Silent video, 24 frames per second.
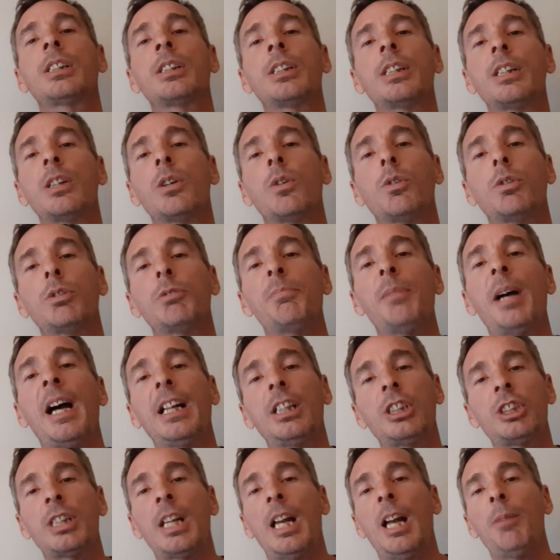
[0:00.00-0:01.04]
to the old
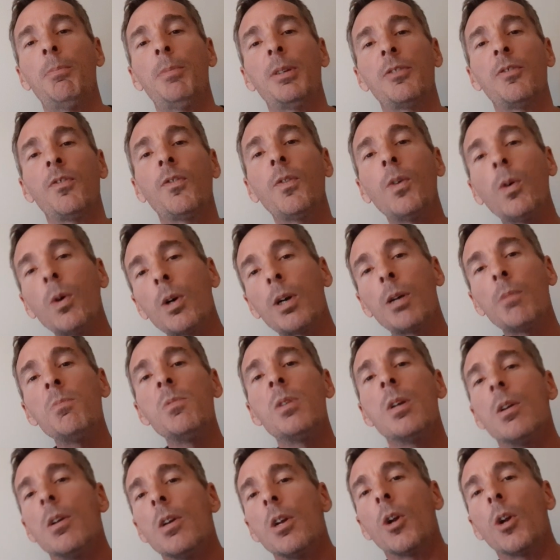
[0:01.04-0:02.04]
Matt Chapman form